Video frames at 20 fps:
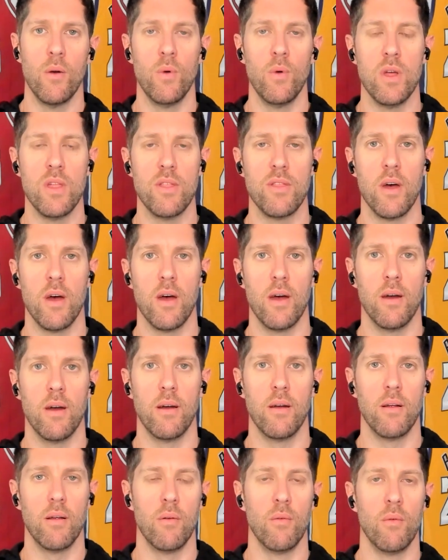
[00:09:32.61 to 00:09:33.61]
with
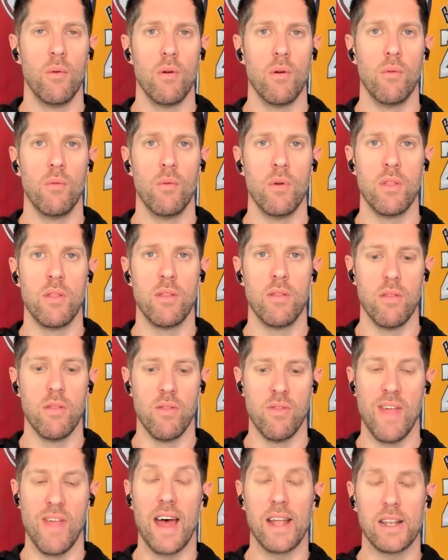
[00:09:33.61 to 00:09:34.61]
uh, w- with
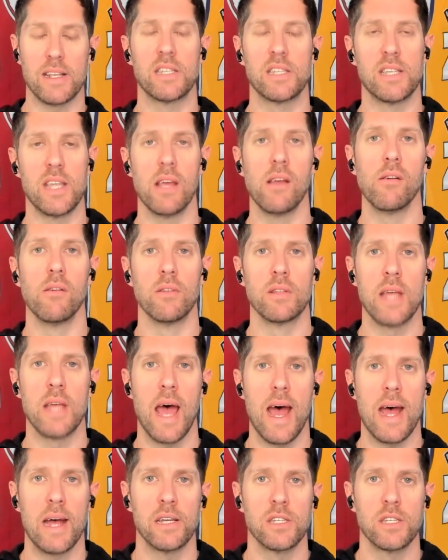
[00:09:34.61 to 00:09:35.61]
that single
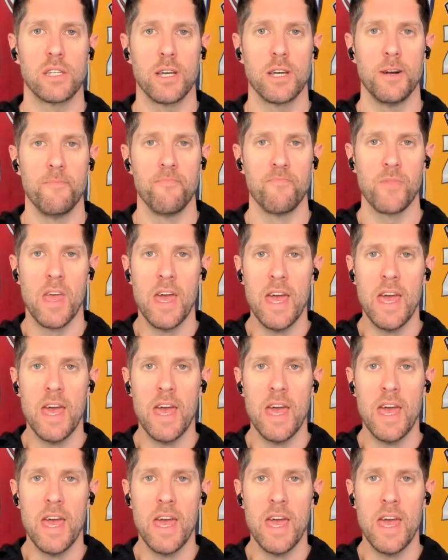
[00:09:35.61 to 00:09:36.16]
task.